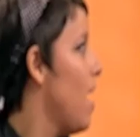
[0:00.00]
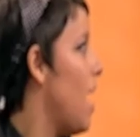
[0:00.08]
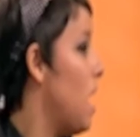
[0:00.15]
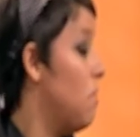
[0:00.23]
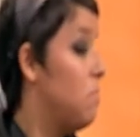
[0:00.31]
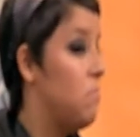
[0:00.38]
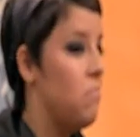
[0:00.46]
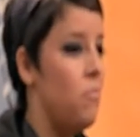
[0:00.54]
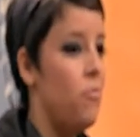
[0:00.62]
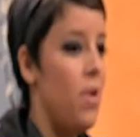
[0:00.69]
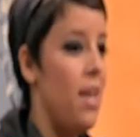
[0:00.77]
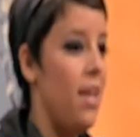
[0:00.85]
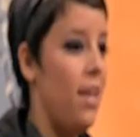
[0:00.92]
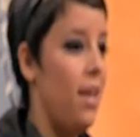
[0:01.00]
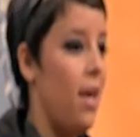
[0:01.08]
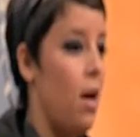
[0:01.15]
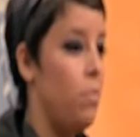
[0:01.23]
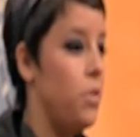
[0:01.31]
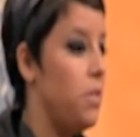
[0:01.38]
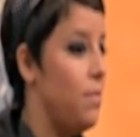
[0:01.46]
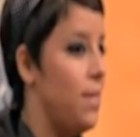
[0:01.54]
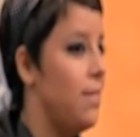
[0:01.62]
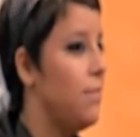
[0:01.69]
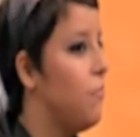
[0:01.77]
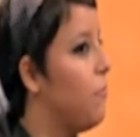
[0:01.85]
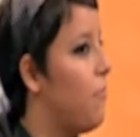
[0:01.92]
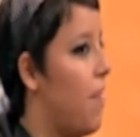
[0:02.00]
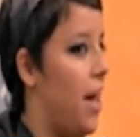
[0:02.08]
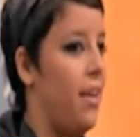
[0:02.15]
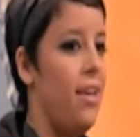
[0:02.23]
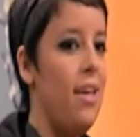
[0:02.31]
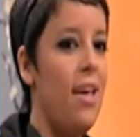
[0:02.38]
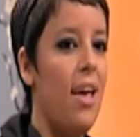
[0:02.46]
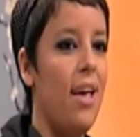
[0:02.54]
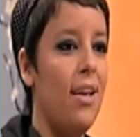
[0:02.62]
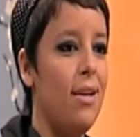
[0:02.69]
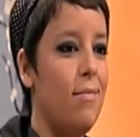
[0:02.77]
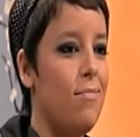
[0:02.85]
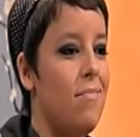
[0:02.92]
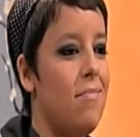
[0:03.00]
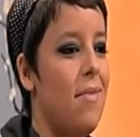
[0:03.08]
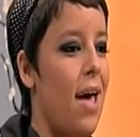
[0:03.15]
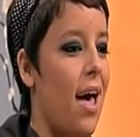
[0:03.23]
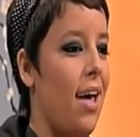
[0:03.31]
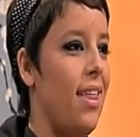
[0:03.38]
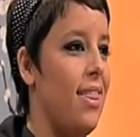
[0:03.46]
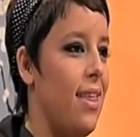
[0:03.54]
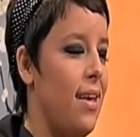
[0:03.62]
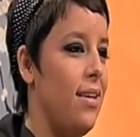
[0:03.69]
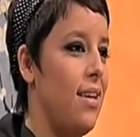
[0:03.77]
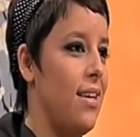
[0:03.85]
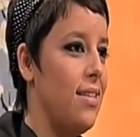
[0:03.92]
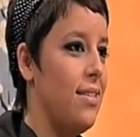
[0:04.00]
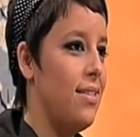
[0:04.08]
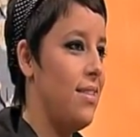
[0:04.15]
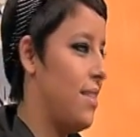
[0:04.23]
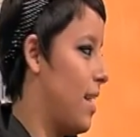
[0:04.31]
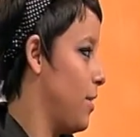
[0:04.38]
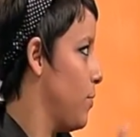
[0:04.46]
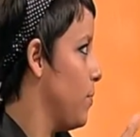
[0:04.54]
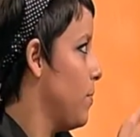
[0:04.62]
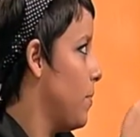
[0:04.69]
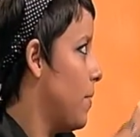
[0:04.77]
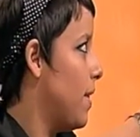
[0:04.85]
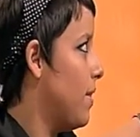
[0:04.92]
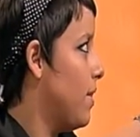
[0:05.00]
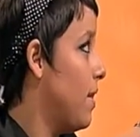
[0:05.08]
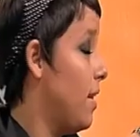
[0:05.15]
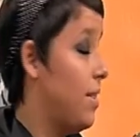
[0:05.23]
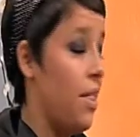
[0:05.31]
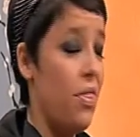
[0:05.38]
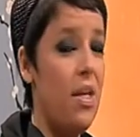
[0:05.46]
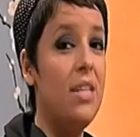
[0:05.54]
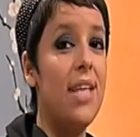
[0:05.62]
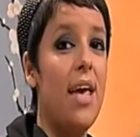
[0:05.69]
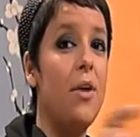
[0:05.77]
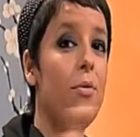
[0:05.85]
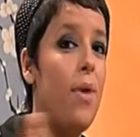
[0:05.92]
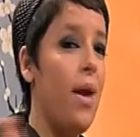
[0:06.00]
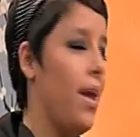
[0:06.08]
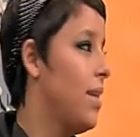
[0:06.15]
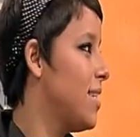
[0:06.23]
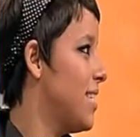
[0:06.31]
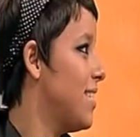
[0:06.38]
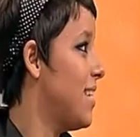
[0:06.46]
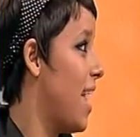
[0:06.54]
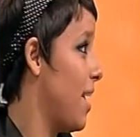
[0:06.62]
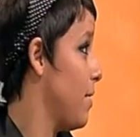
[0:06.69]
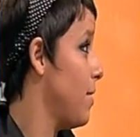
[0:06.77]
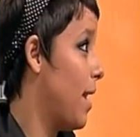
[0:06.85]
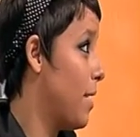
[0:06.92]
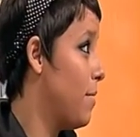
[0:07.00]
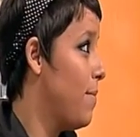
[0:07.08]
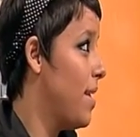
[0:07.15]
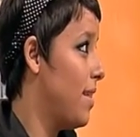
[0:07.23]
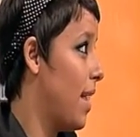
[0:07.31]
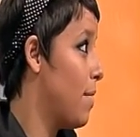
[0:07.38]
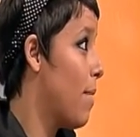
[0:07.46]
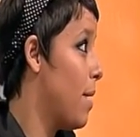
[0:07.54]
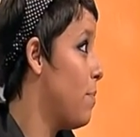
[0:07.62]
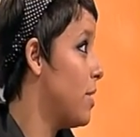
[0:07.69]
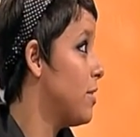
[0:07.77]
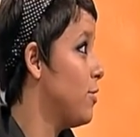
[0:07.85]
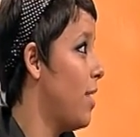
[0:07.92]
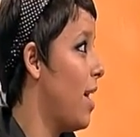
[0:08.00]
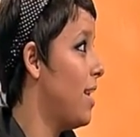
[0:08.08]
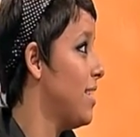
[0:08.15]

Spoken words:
I'm really optimist and funny, and I think is that the things I create is like me, like my personality.